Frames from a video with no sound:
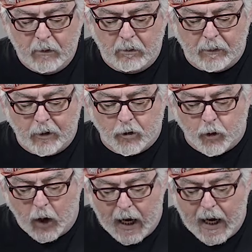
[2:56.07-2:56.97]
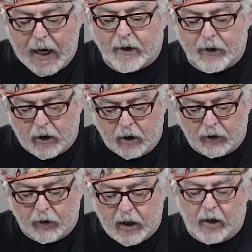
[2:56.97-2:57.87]
maybe drag the
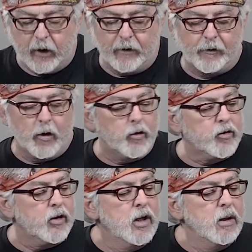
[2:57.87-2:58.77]
color down at first.